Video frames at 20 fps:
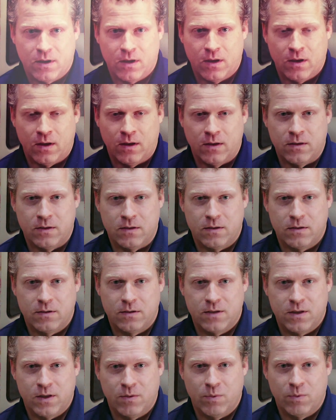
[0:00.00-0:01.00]
and
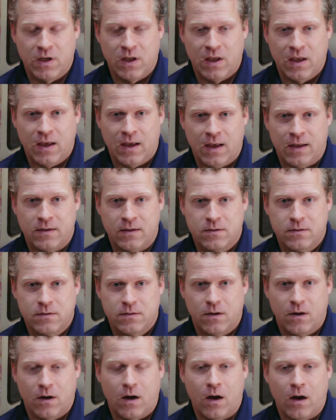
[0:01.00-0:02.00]
she would get
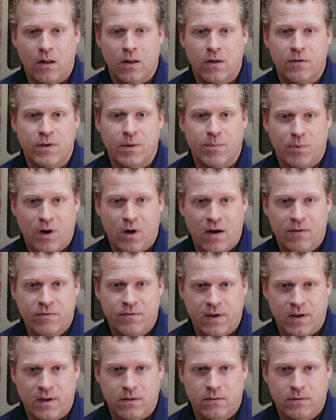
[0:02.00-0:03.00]
all of the
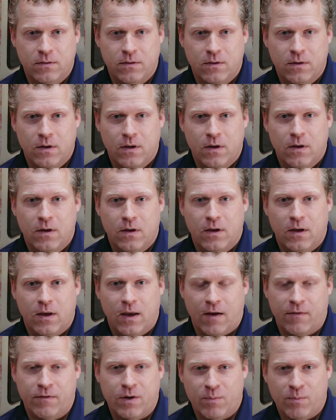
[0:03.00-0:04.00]
profit
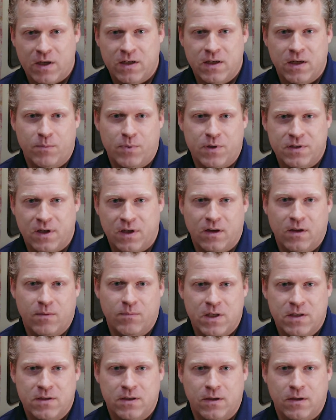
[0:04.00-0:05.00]
after my 10%
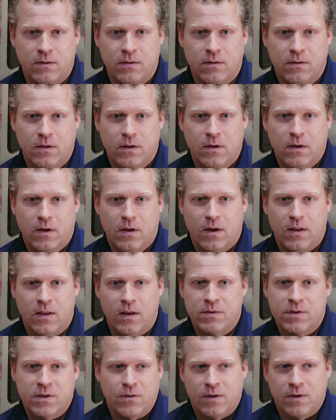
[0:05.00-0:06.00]
commission. And that
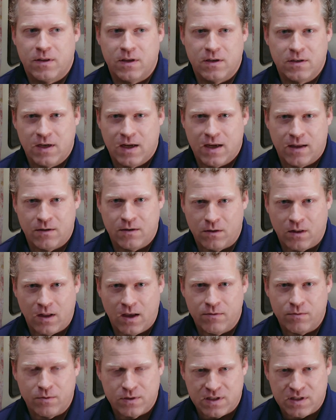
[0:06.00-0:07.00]
was the only thing she had in her
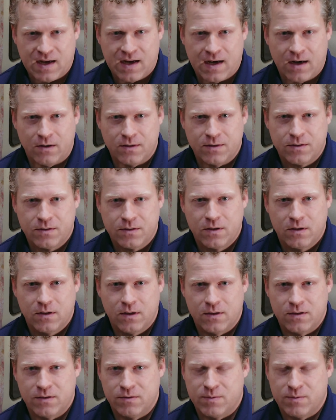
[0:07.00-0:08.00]
life was the house.
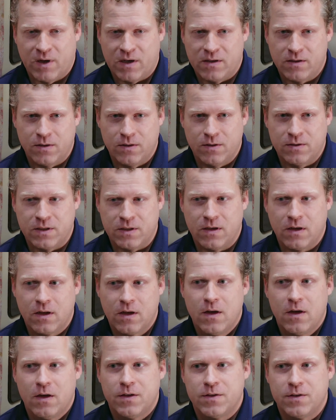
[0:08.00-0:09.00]
She was about to lose it.
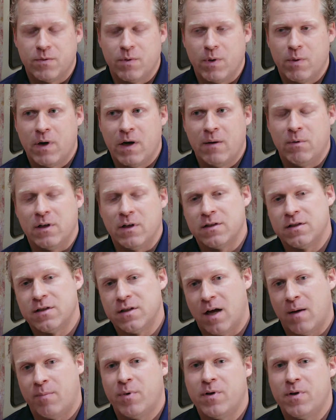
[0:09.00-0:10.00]
So we were able to
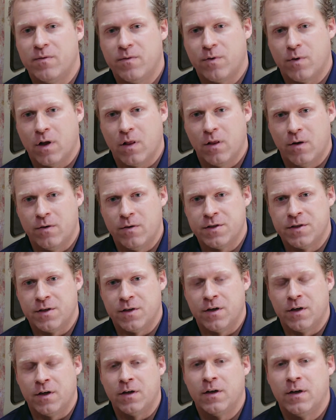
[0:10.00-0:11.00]
stop the
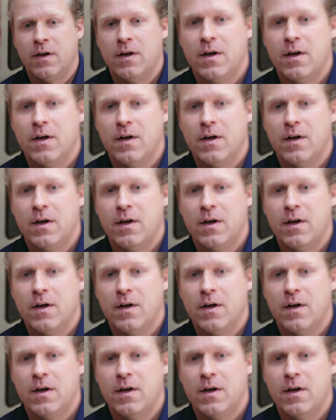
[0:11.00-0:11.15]
foreclosure.